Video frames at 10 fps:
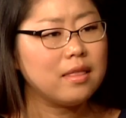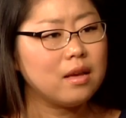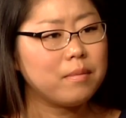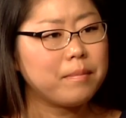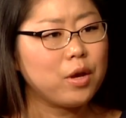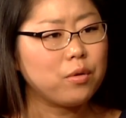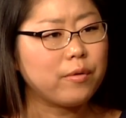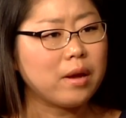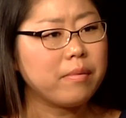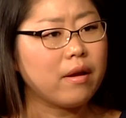I think about my own
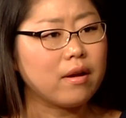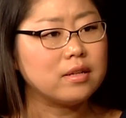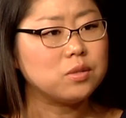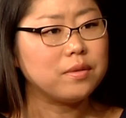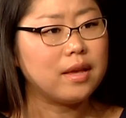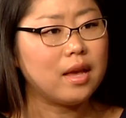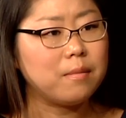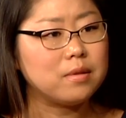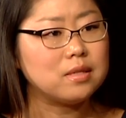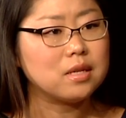grandparents when they
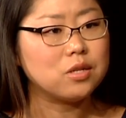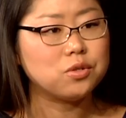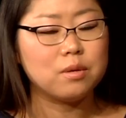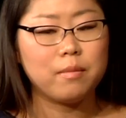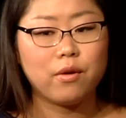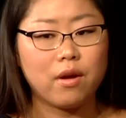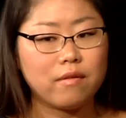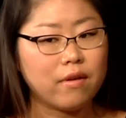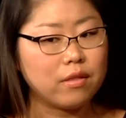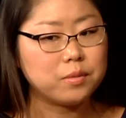came to this country. My
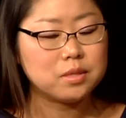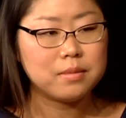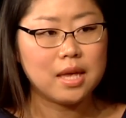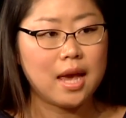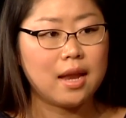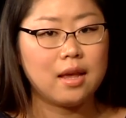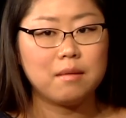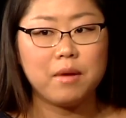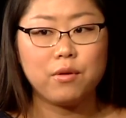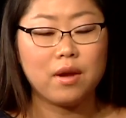grandfather was a
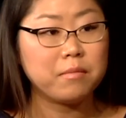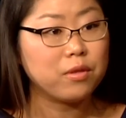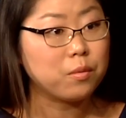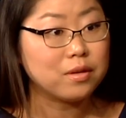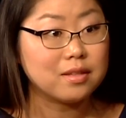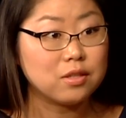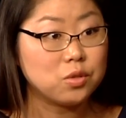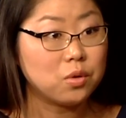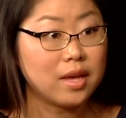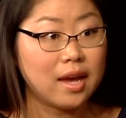mechanic, my grandmother worked at the
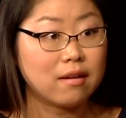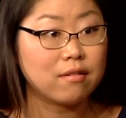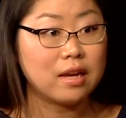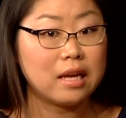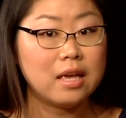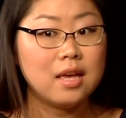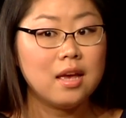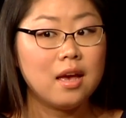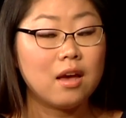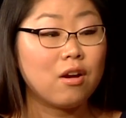Dole Cannery,
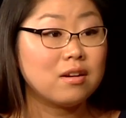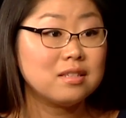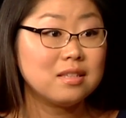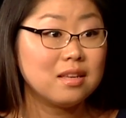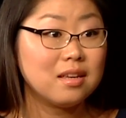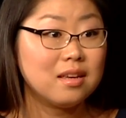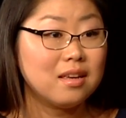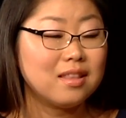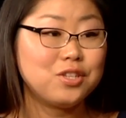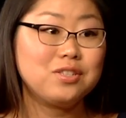and honestly,
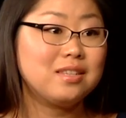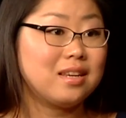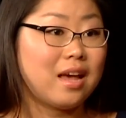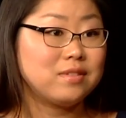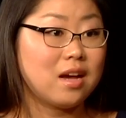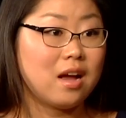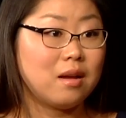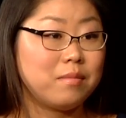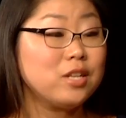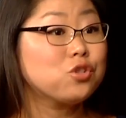they just didn't have
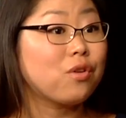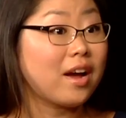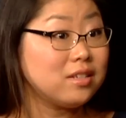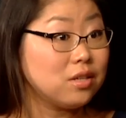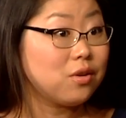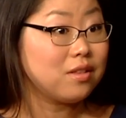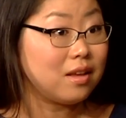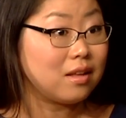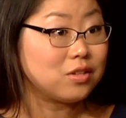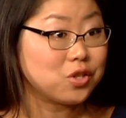time. They tried to go to
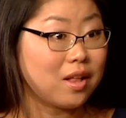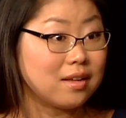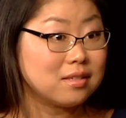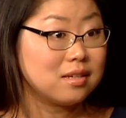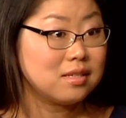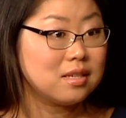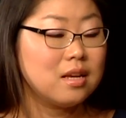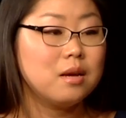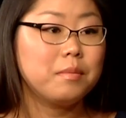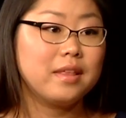the English classes,
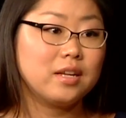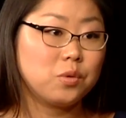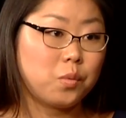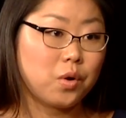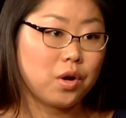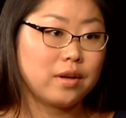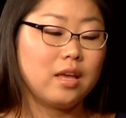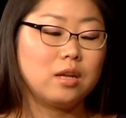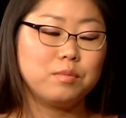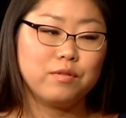but they had to work,
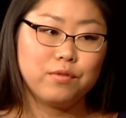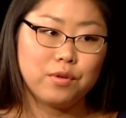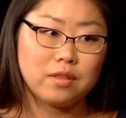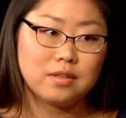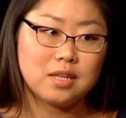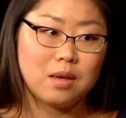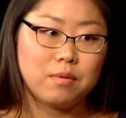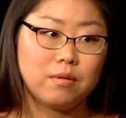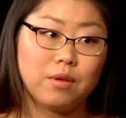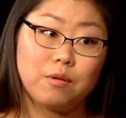they had to put food on the
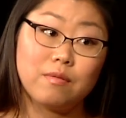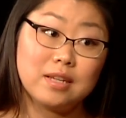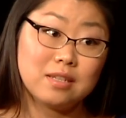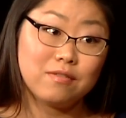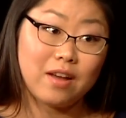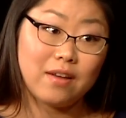table, they were raising